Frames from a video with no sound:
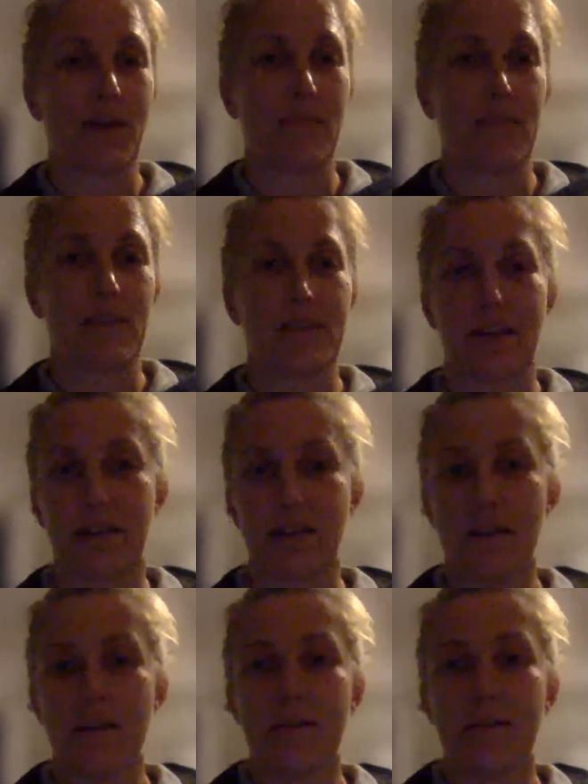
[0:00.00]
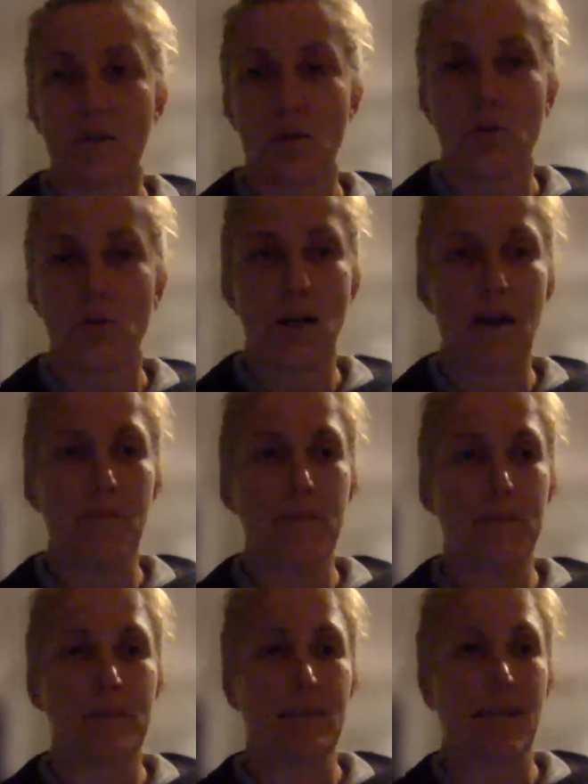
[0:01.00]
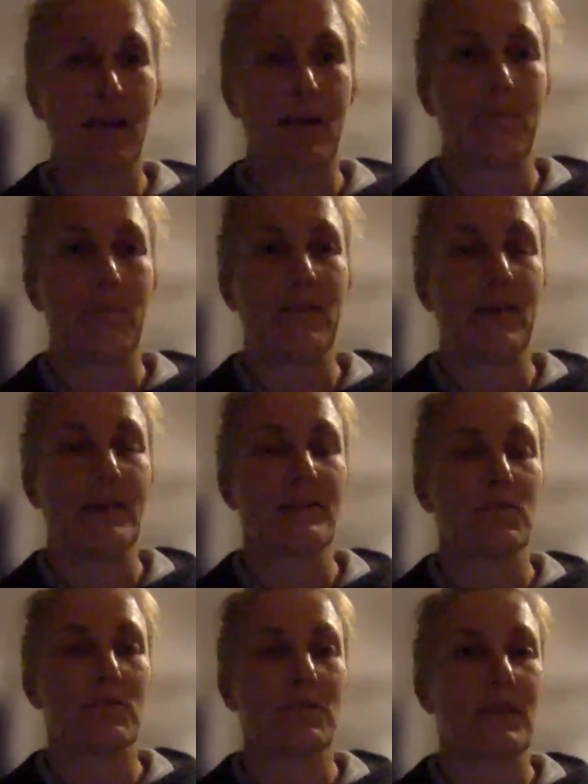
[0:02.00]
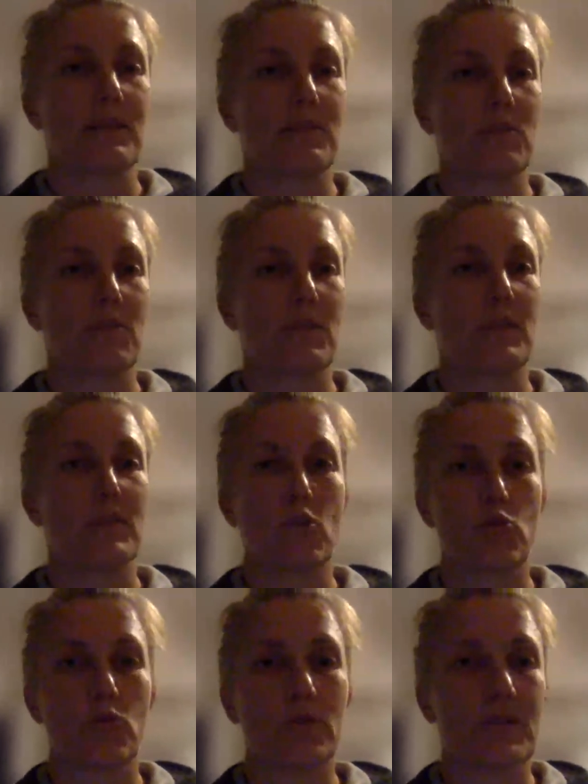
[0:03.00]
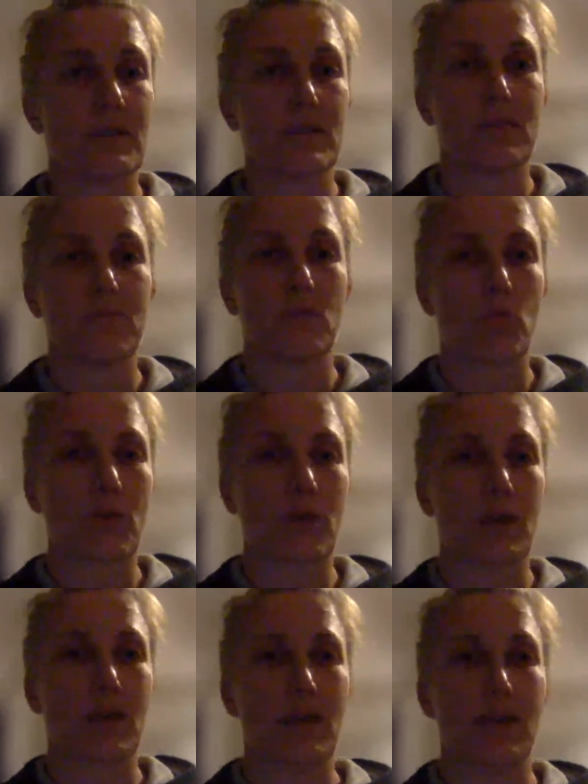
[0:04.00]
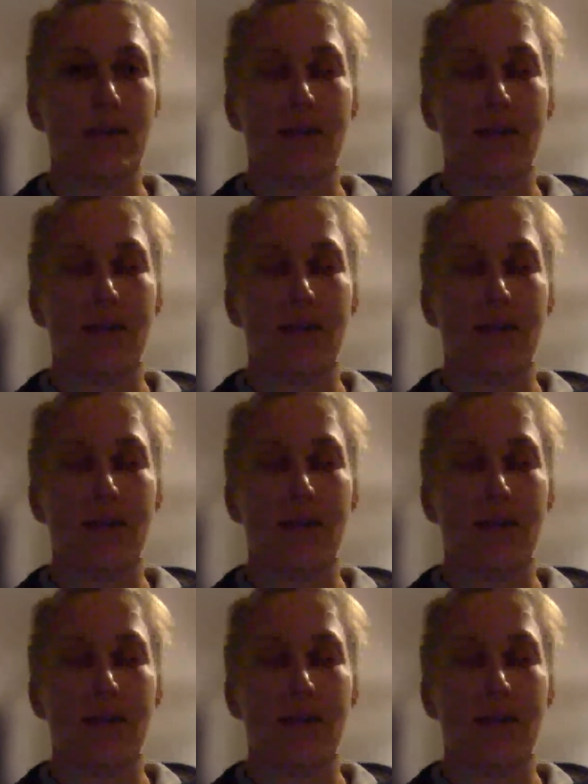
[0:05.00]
things like soccer mums and that sort of thing, social sixes for cricket.